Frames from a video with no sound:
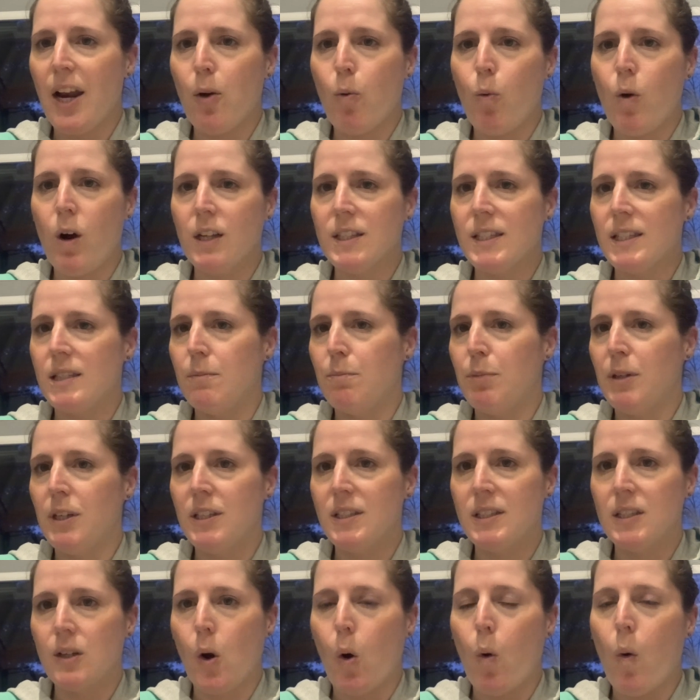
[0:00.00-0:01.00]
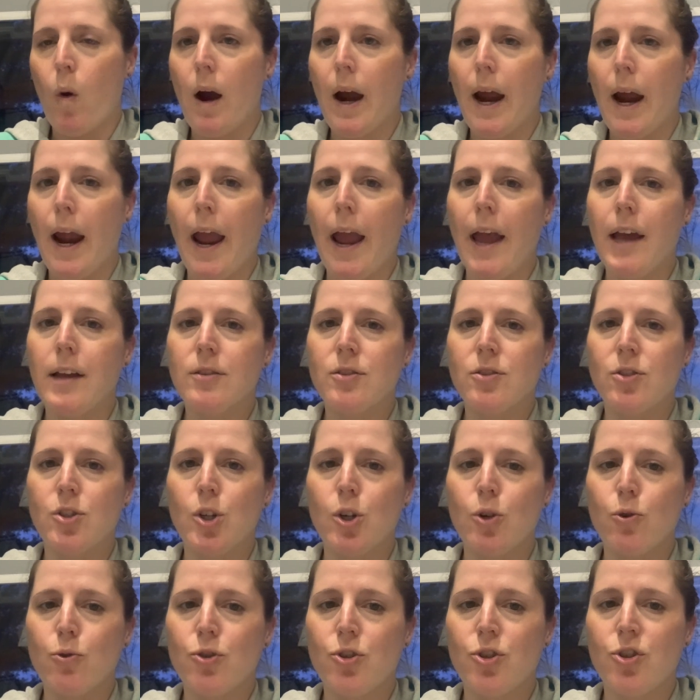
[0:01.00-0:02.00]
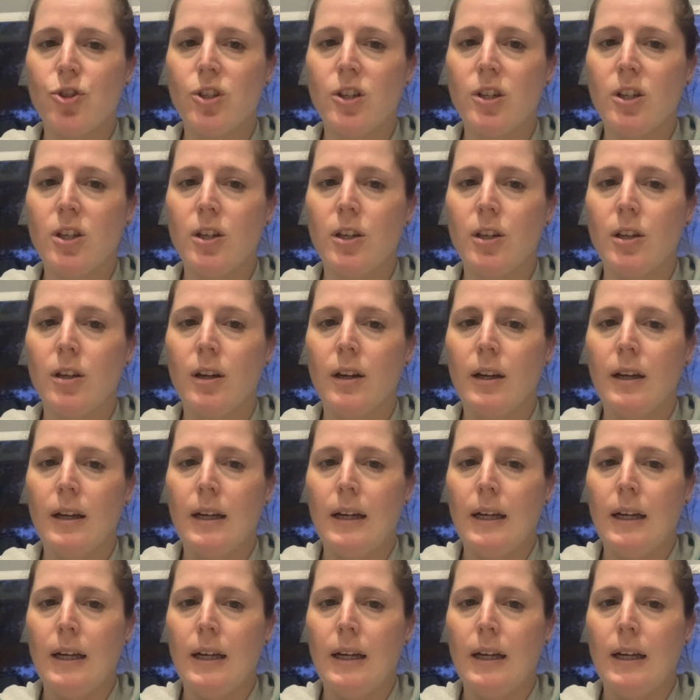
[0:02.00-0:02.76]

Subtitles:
of wants some peace and quiet, so she